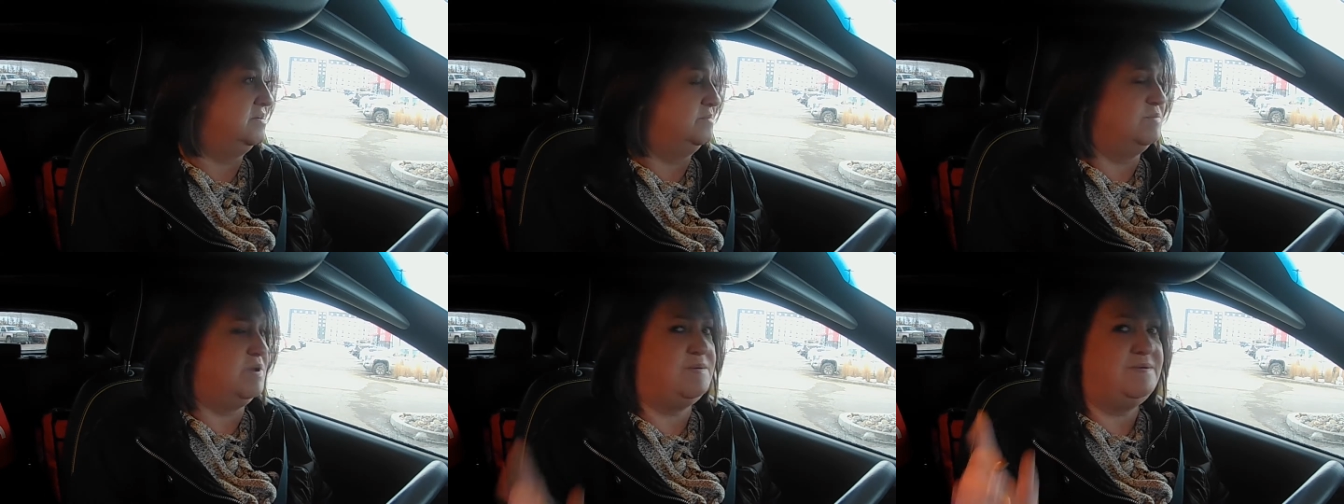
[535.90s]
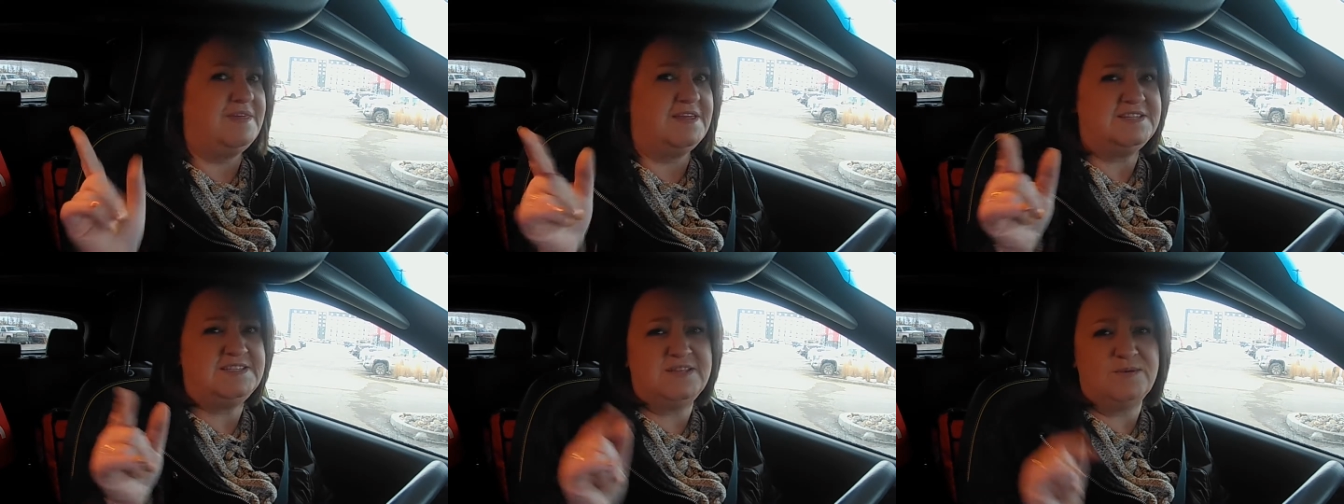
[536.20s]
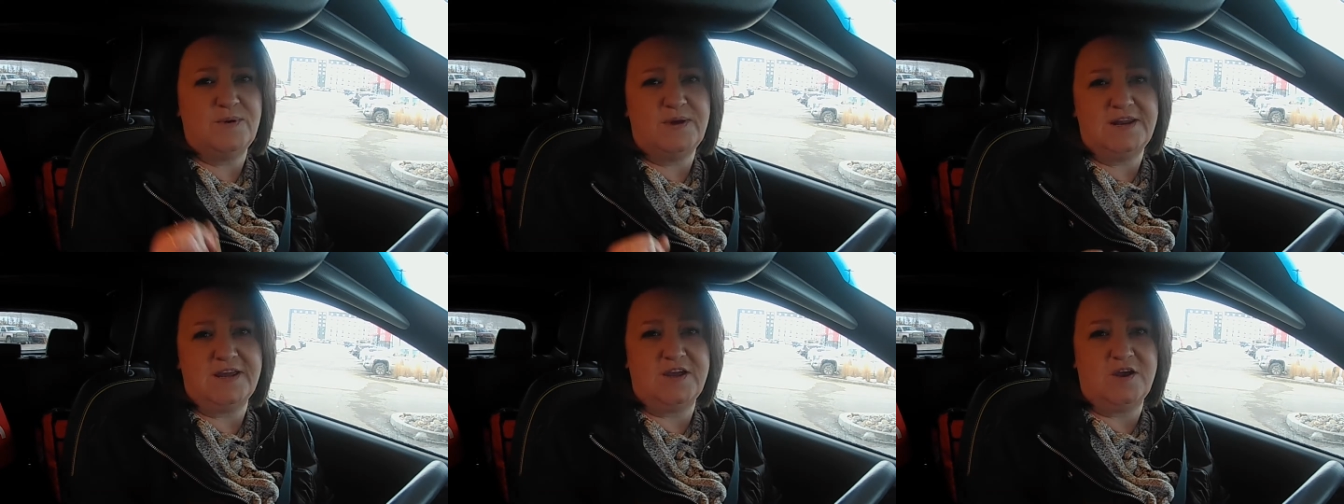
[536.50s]
Maybe that's the
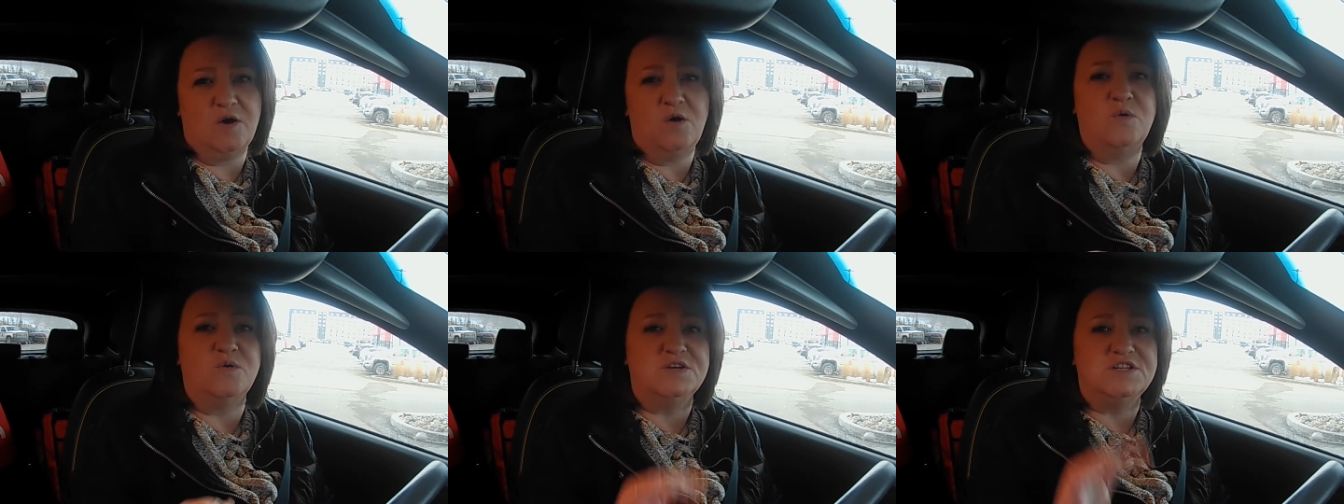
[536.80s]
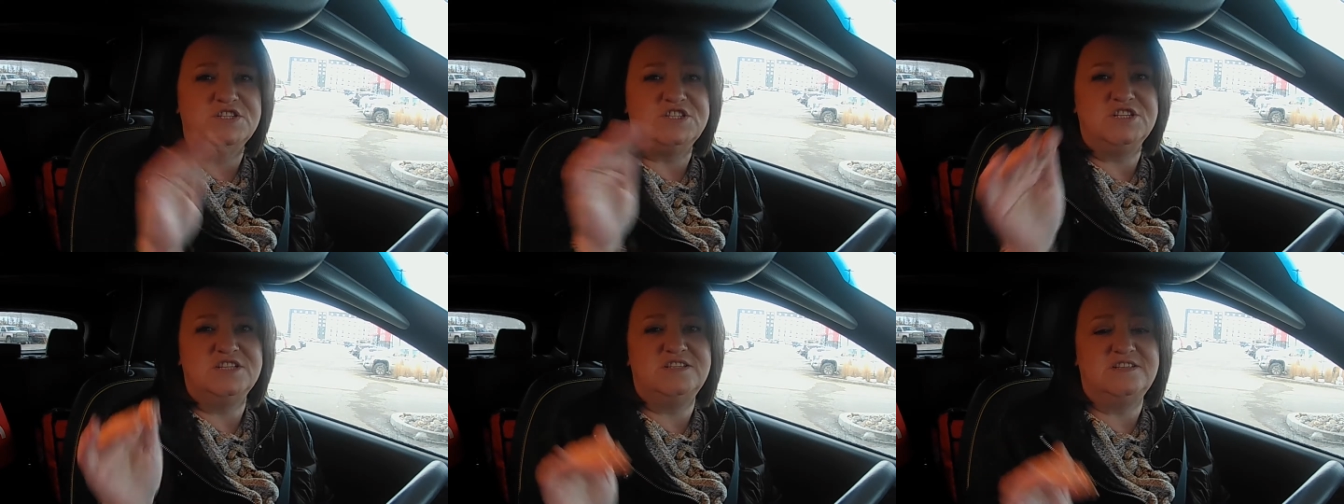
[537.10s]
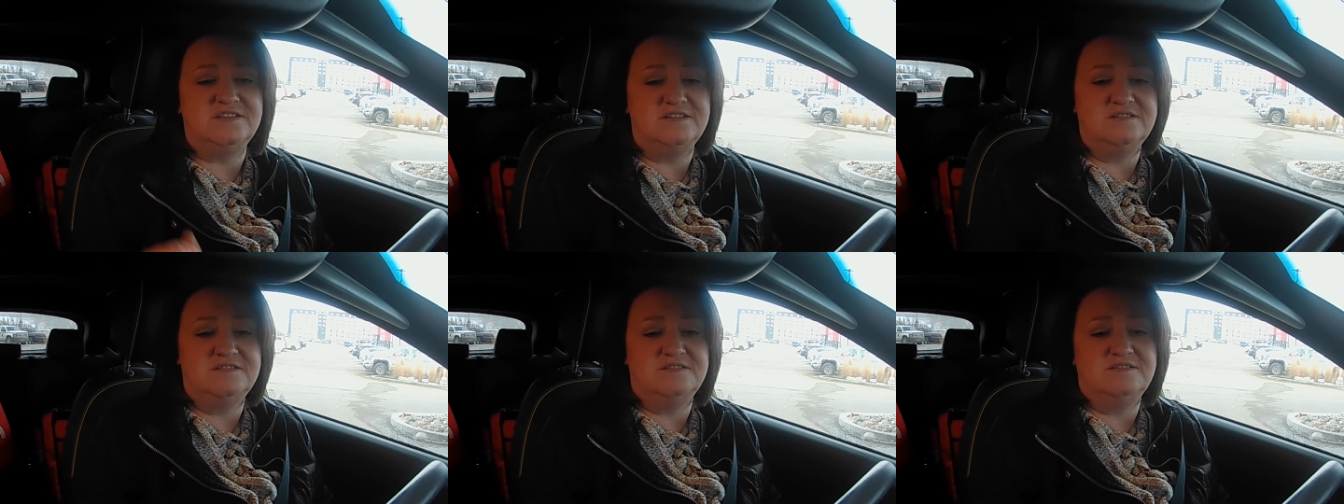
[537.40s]
way to go, is
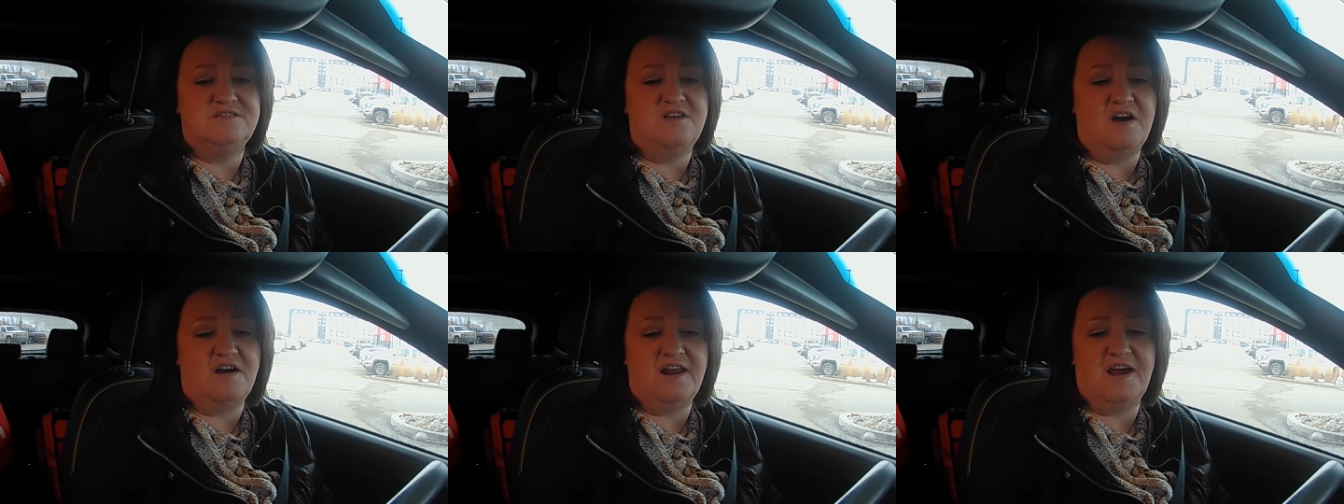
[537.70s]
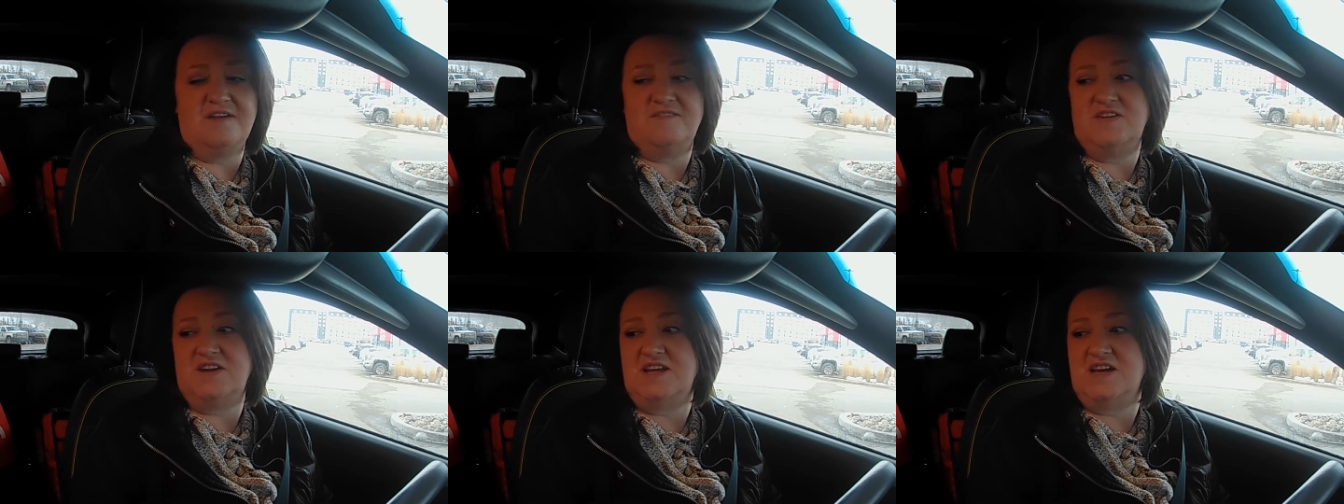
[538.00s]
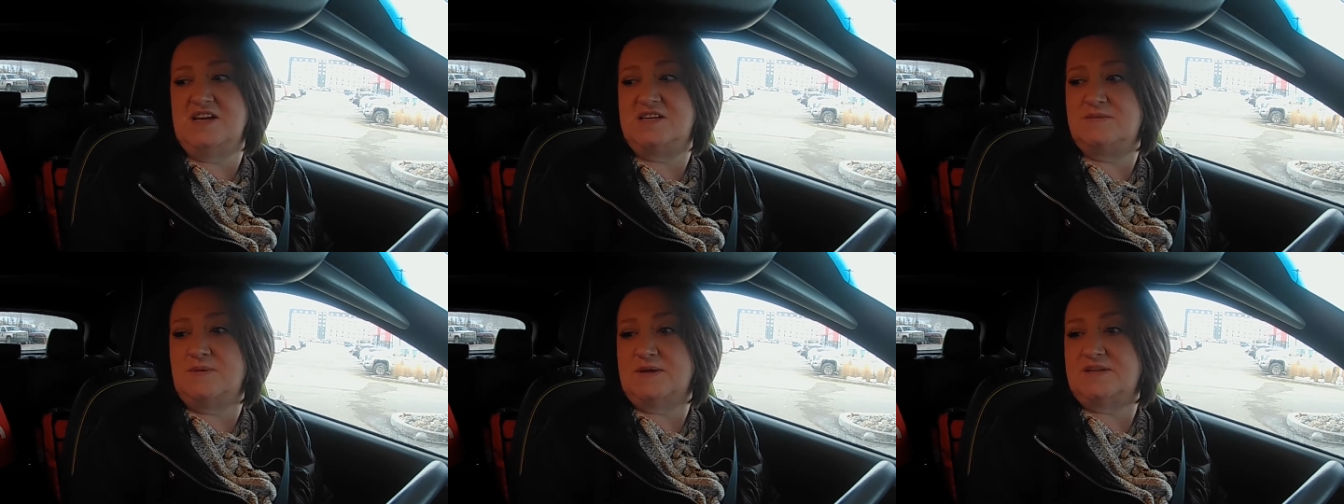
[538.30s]
just not have any
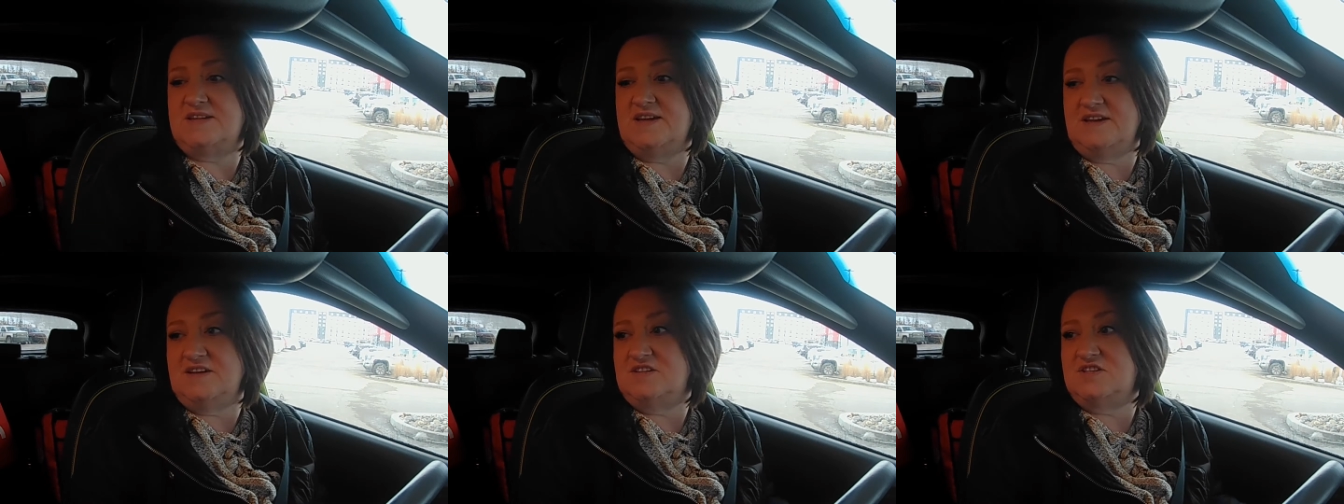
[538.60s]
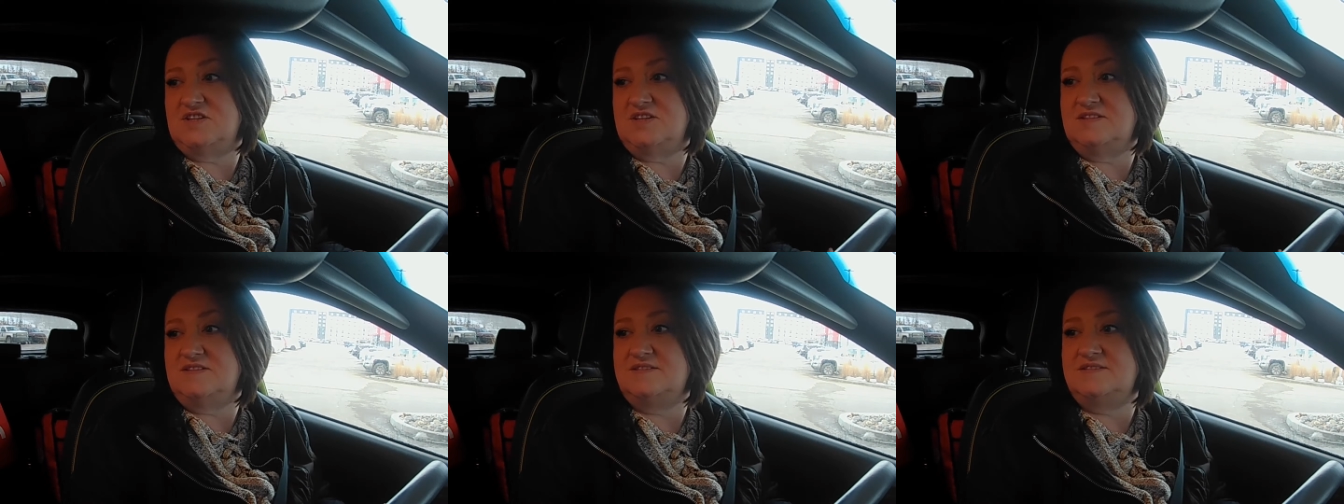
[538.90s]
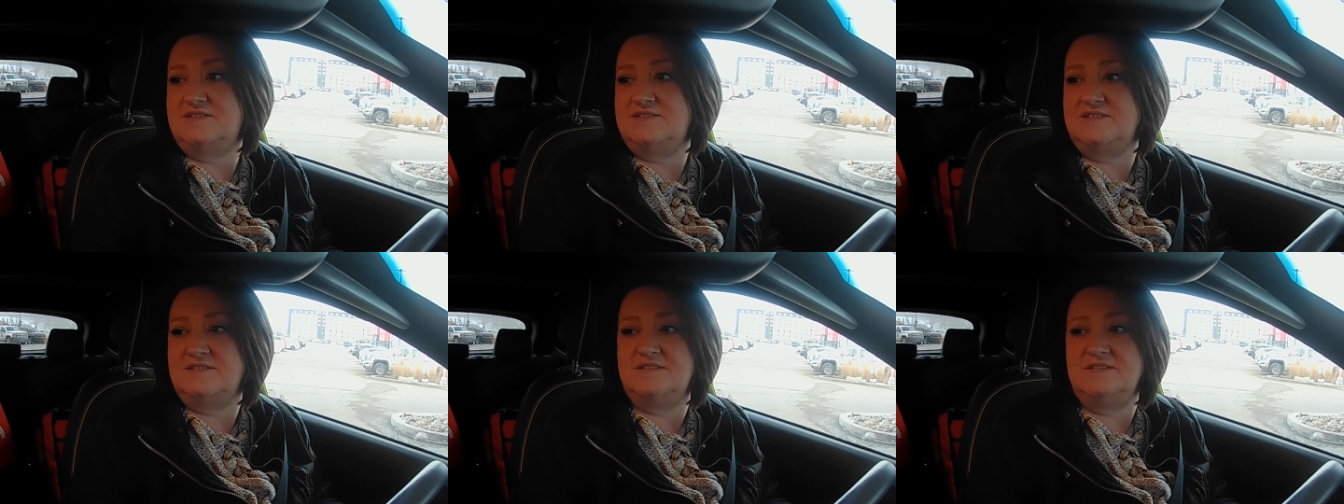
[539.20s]

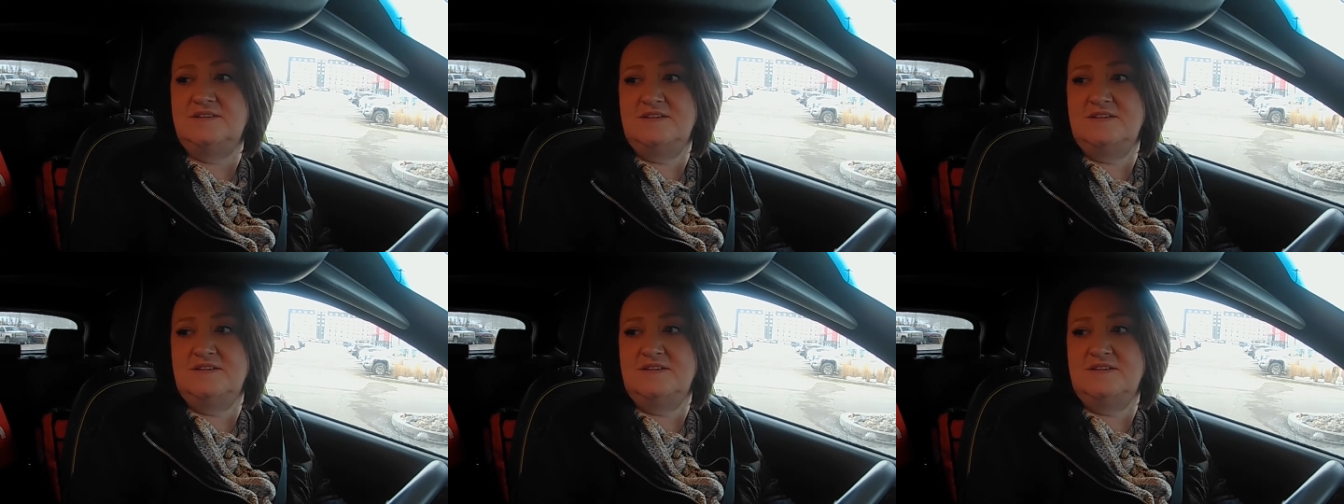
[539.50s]
expectations